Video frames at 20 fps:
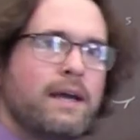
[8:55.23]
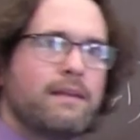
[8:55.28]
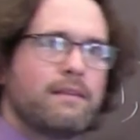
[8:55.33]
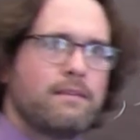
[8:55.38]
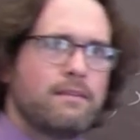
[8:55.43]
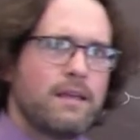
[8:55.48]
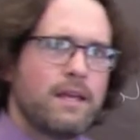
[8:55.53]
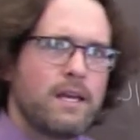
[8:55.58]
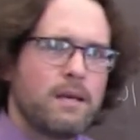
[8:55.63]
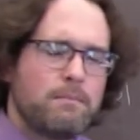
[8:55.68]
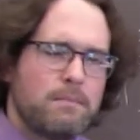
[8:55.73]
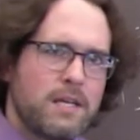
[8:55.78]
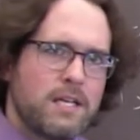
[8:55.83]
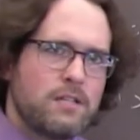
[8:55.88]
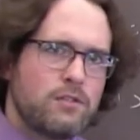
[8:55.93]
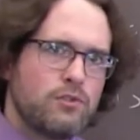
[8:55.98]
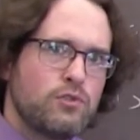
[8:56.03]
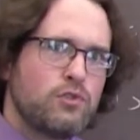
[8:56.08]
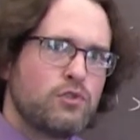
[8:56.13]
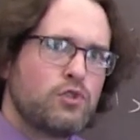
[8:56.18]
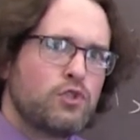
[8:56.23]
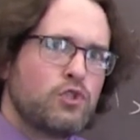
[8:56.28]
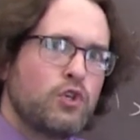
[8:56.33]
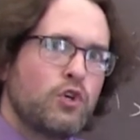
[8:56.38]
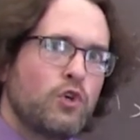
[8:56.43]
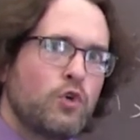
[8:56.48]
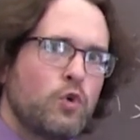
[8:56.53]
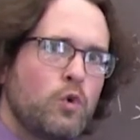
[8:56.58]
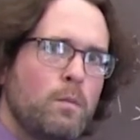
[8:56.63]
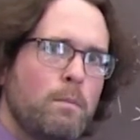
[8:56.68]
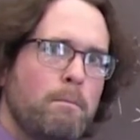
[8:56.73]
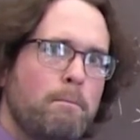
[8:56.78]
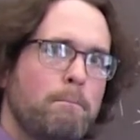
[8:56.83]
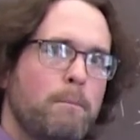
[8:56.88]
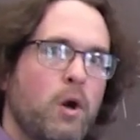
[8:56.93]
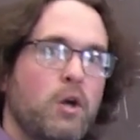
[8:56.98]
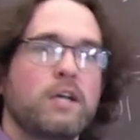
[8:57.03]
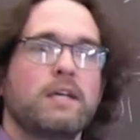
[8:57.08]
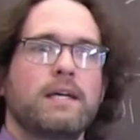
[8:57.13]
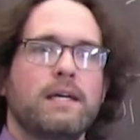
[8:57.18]
then it means to
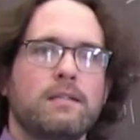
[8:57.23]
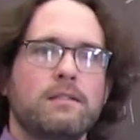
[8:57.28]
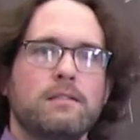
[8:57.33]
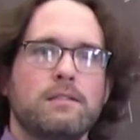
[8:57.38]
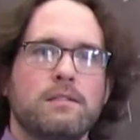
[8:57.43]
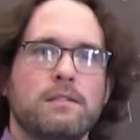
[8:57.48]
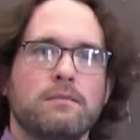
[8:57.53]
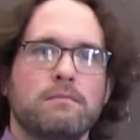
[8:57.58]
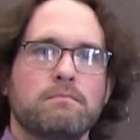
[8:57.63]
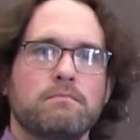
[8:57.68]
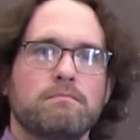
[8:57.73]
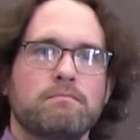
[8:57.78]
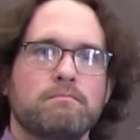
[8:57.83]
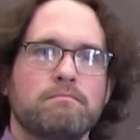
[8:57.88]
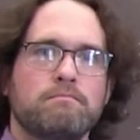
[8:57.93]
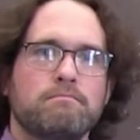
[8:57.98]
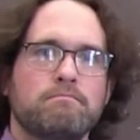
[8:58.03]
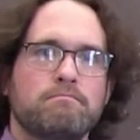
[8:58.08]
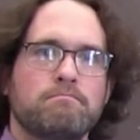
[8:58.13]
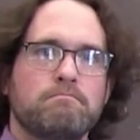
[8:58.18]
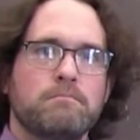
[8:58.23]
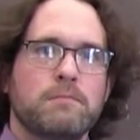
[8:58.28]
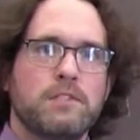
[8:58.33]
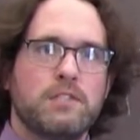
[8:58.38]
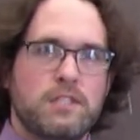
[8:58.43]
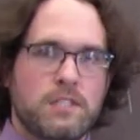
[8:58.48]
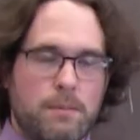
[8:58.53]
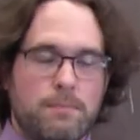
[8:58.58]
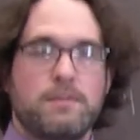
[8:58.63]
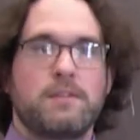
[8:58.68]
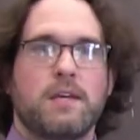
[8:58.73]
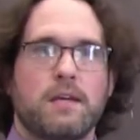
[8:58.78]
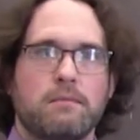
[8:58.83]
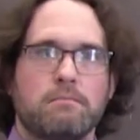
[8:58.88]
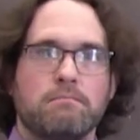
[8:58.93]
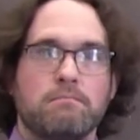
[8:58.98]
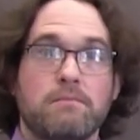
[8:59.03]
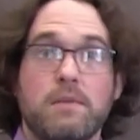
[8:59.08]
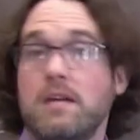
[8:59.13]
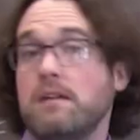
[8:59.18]
market something
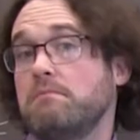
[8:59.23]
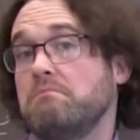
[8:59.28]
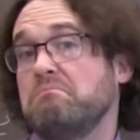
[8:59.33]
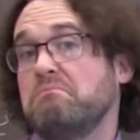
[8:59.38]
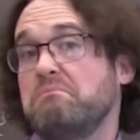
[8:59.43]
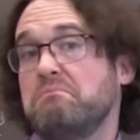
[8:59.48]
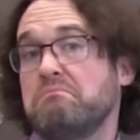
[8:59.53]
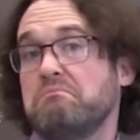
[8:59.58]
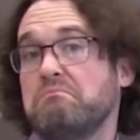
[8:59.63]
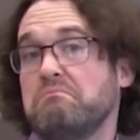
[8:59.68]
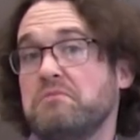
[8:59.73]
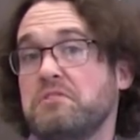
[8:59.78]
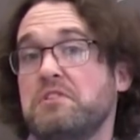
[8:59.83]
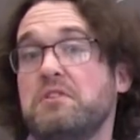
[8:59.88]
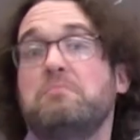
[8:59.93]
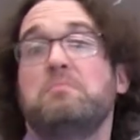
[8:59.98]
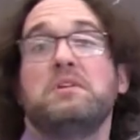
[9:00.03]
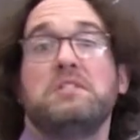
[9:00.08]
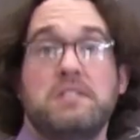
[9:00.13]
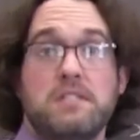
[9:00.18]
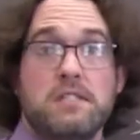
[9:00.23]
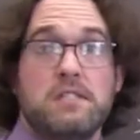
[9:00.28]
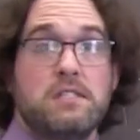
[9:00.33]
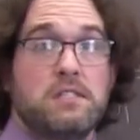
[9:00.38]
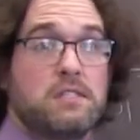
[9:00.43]
in the business